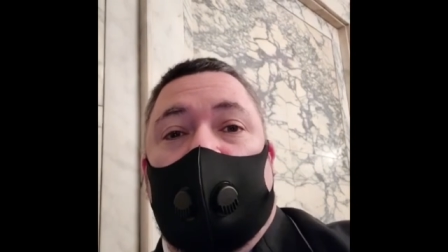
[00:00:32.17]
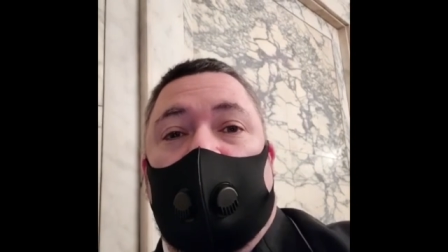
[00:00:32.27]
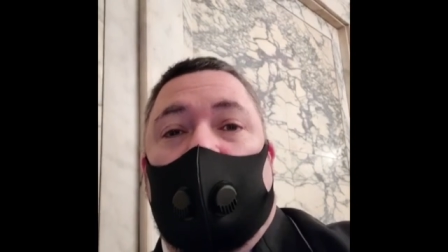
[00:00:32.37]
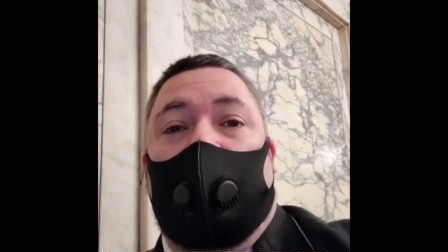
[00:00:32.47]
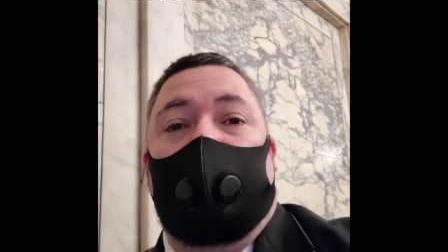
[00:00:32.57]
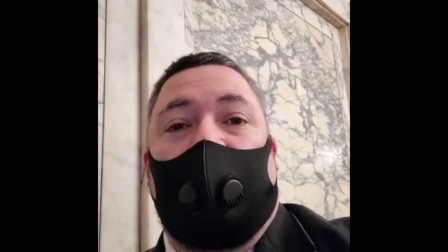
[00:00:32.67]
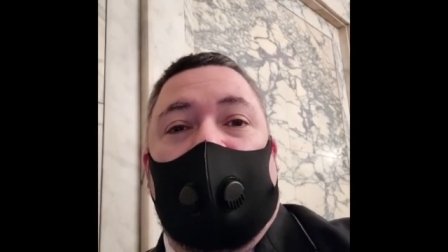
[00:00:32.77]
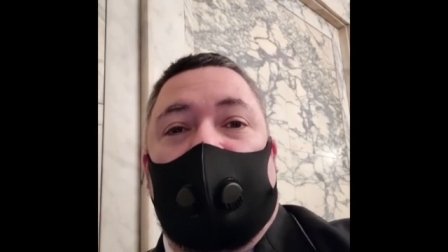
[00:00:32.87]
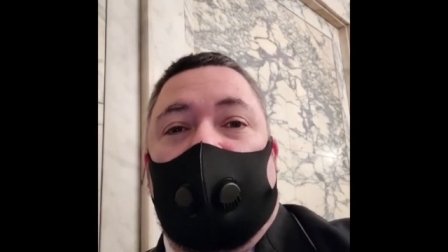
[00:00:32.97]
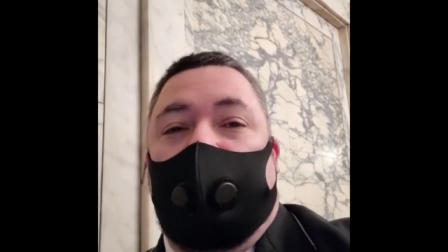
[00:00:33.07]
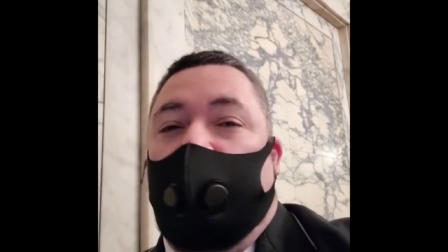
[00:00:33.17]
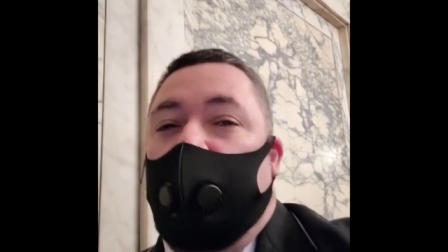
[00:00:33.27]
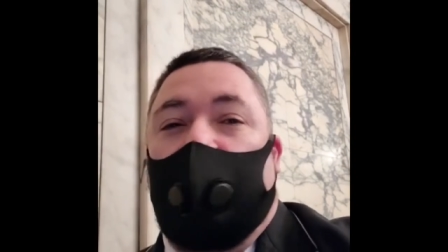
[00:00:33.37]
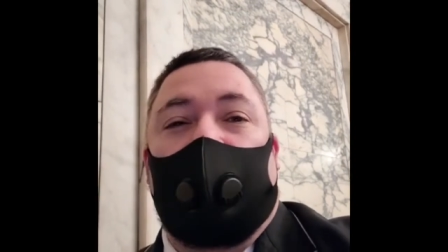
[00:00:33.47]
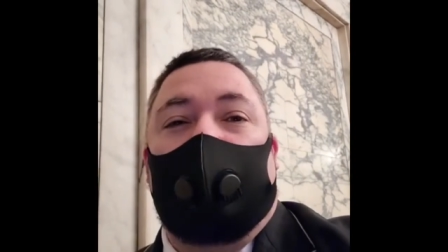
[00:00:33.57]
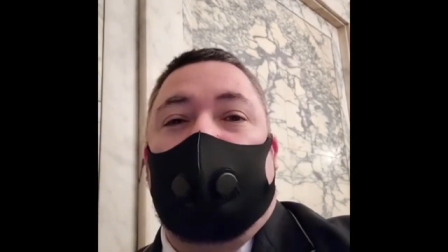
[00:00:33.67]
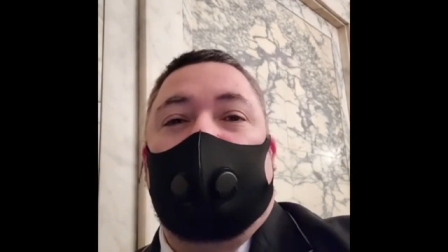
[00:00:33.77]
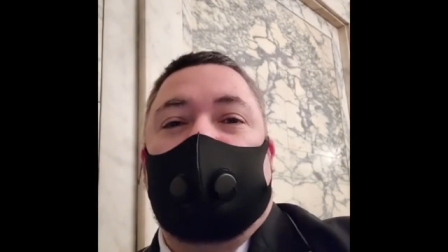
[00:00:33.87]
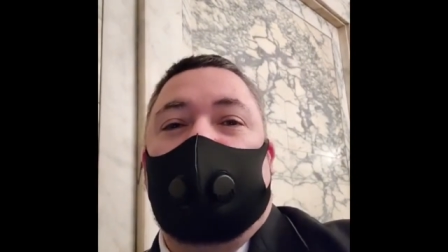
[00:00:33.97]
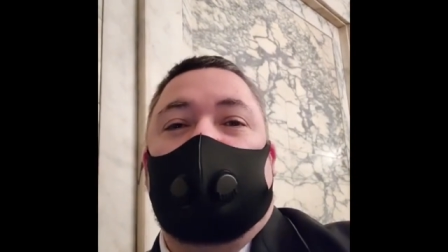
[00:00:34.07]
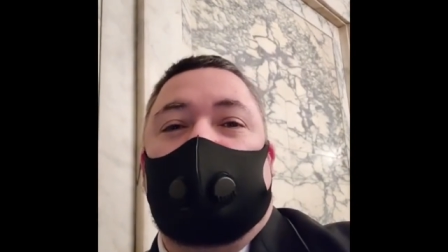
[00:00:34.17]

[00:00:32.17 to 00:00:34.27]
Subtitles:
I hope daddy give you a lot of presents.